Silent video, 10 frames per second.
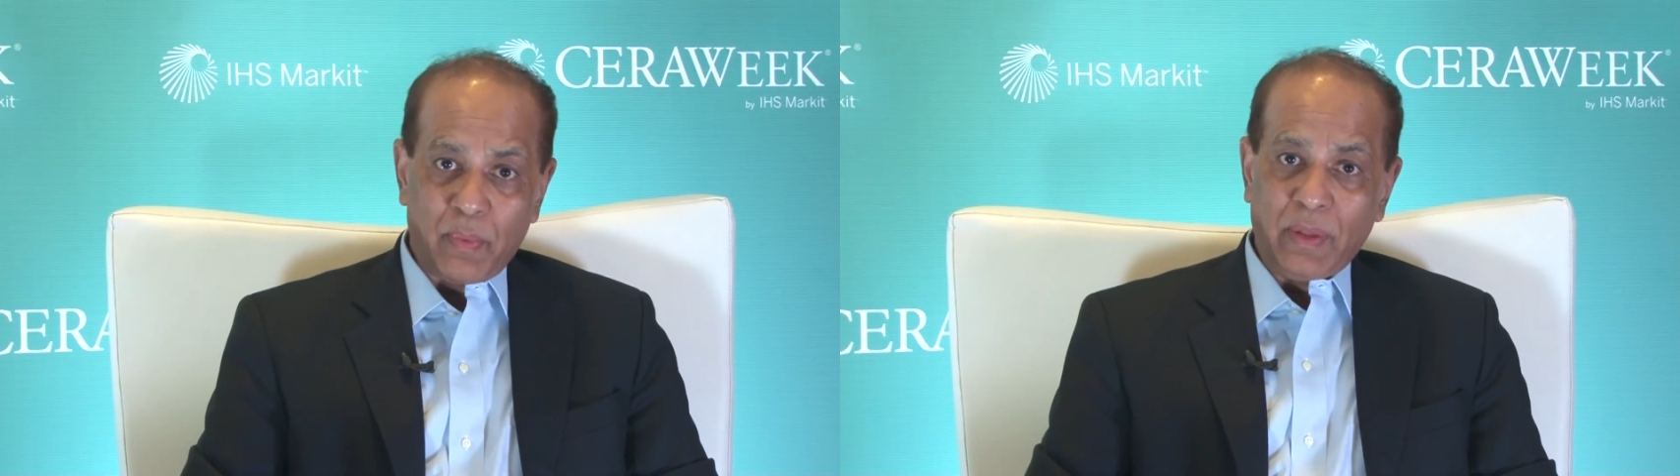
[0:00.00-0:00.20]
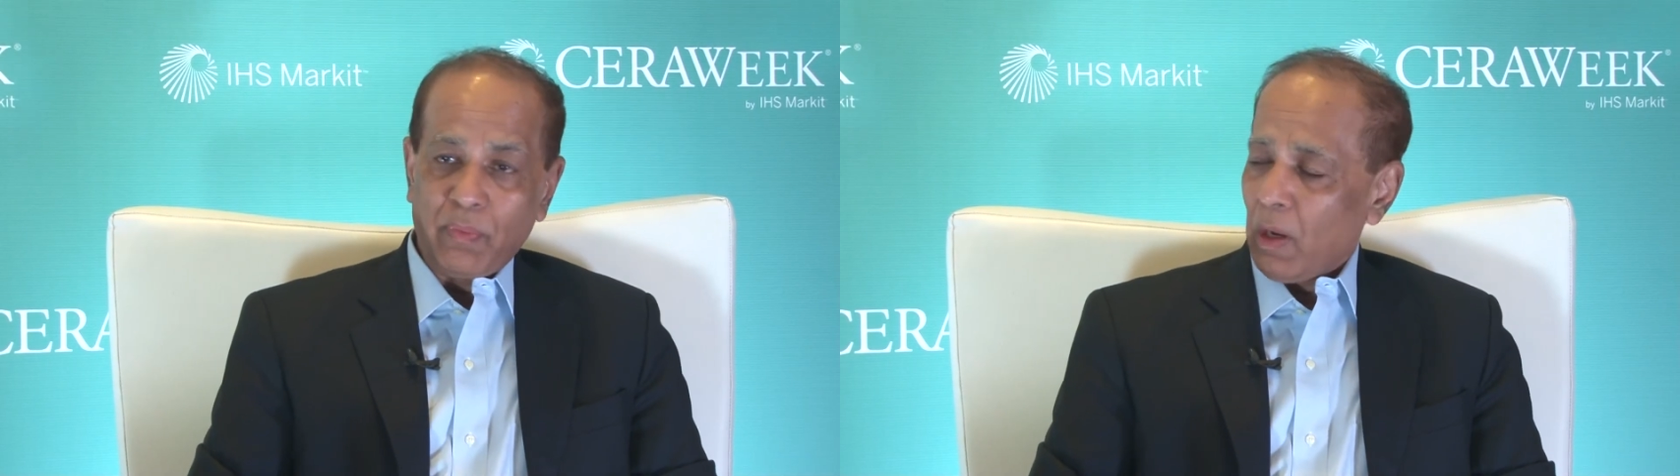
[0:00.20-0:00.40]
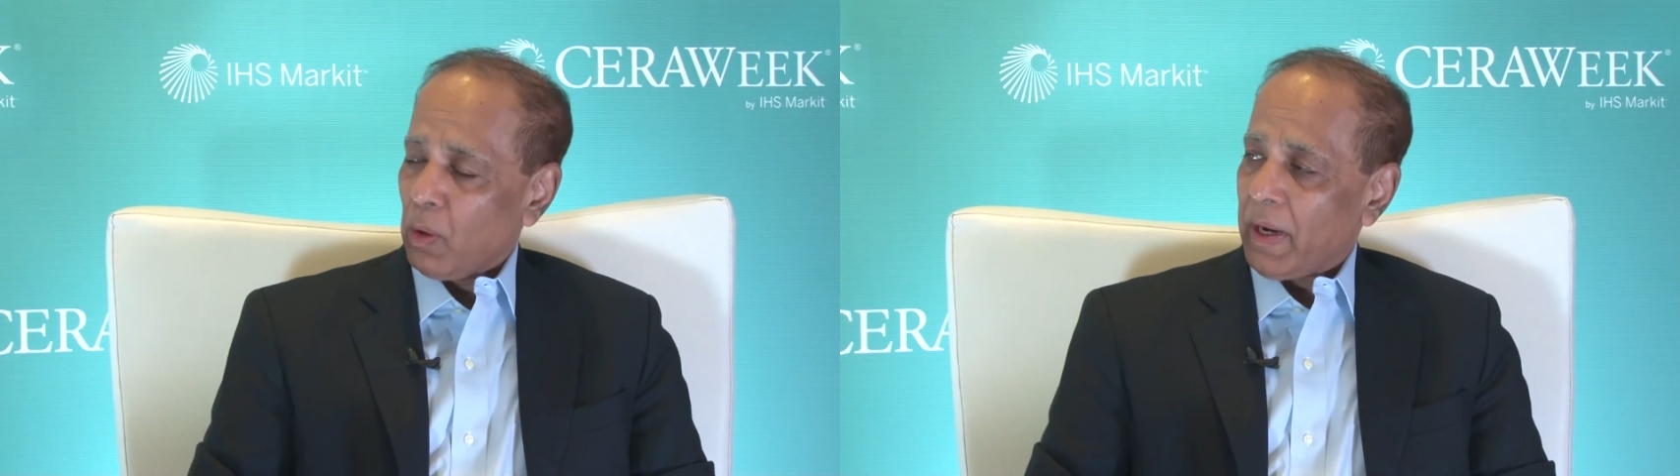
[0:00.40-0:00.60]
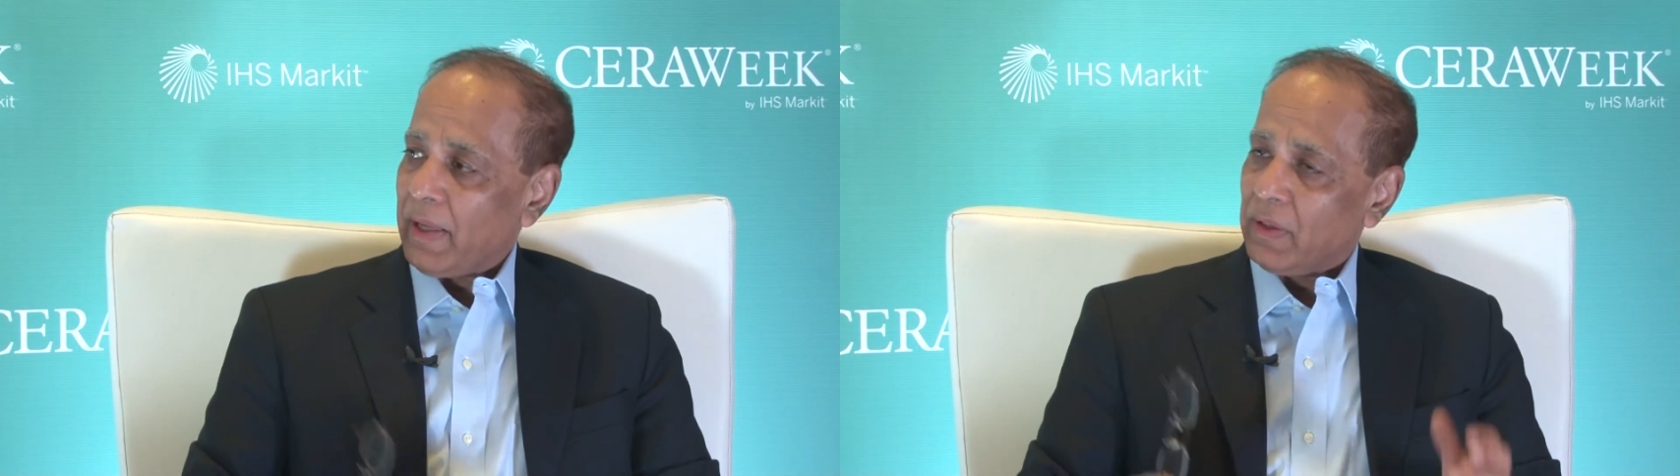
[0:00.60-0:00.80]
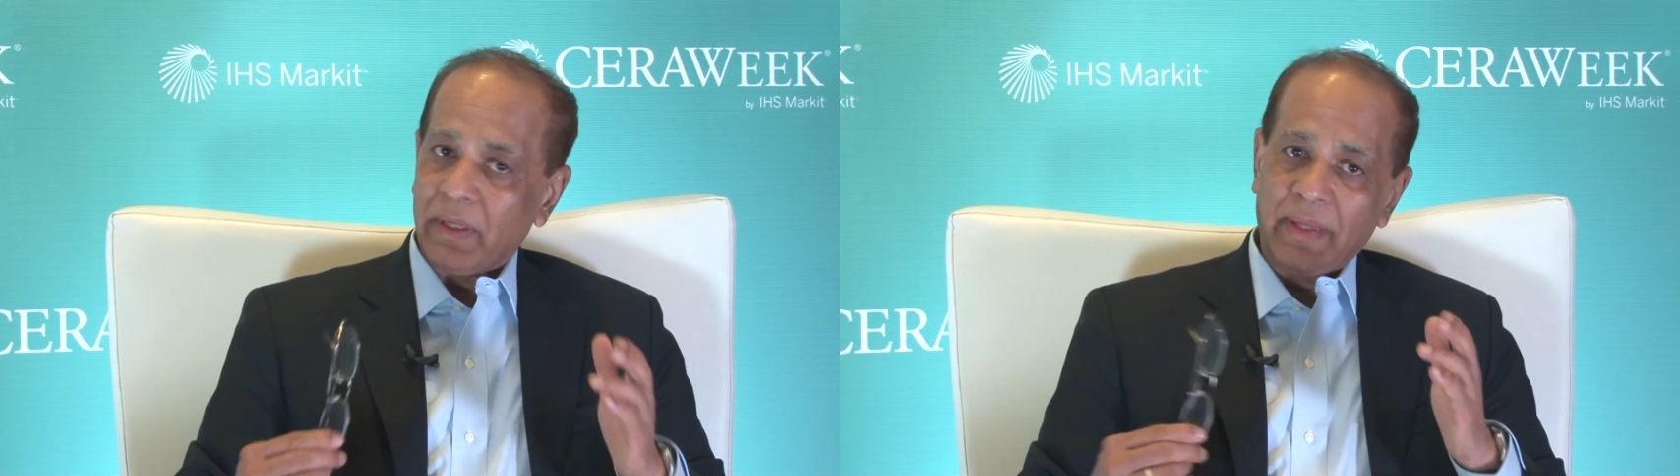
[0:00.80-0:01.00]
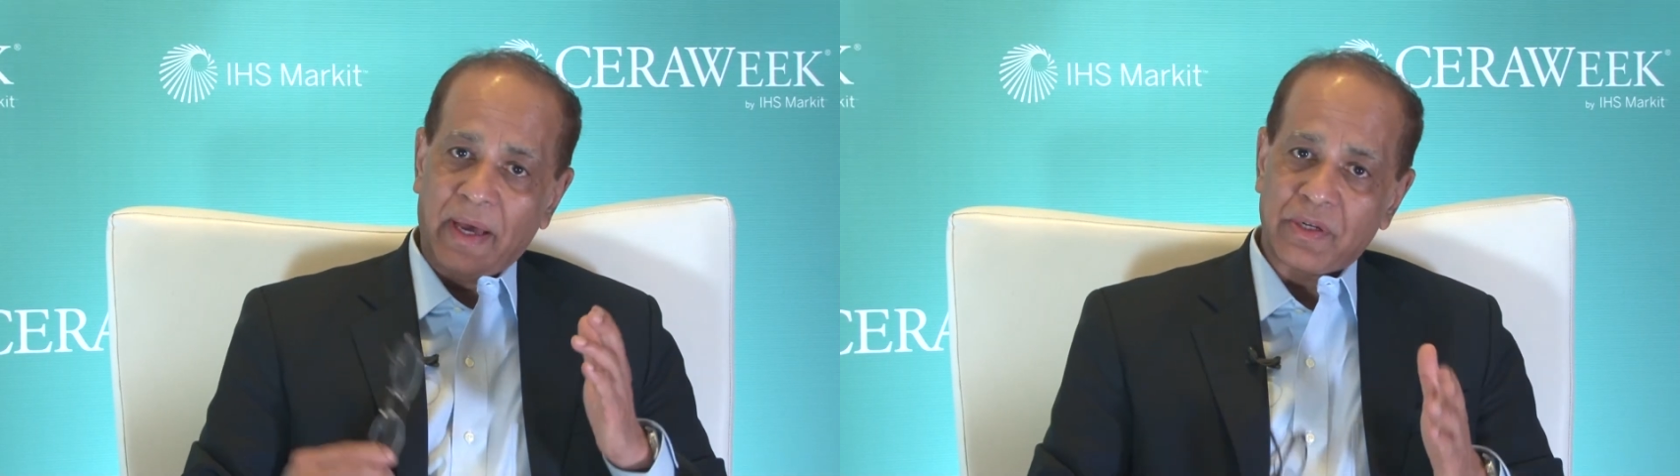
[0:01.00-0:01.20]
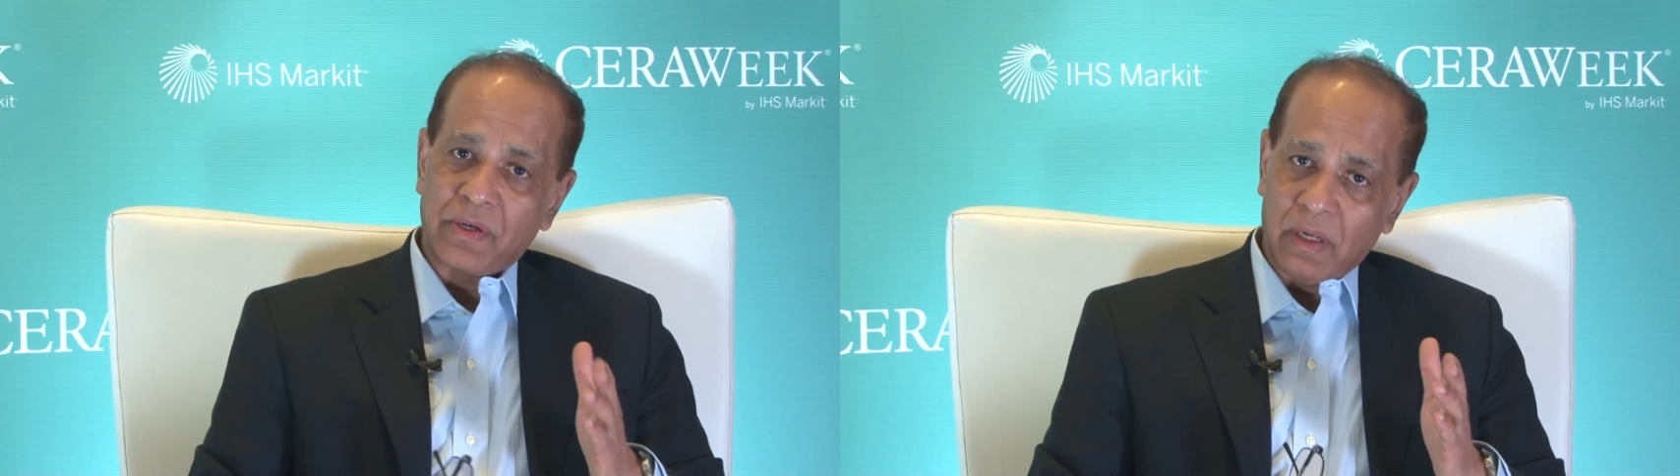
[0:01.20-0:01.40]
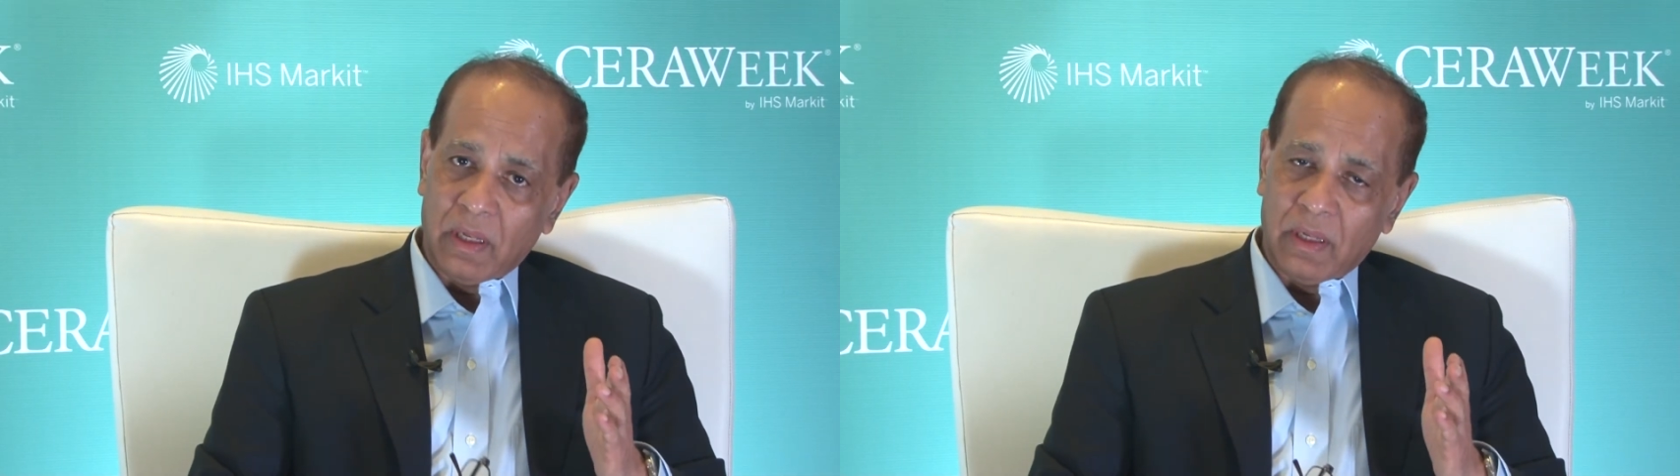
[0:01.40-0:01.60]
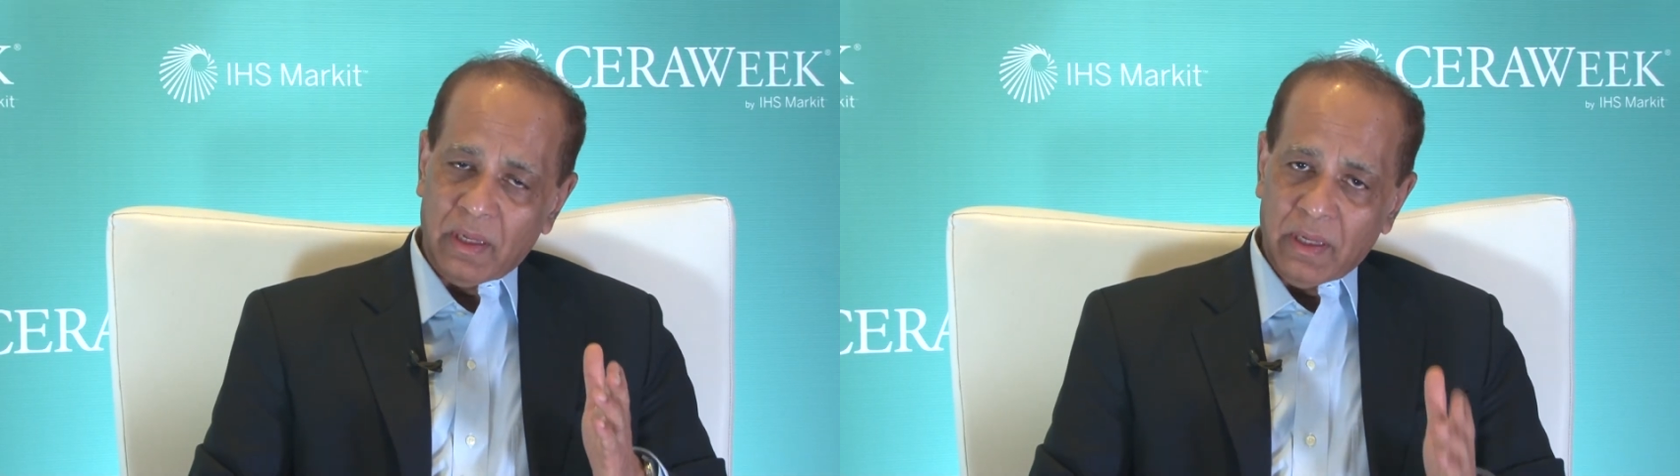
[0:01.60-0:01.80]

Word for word: when we look at the national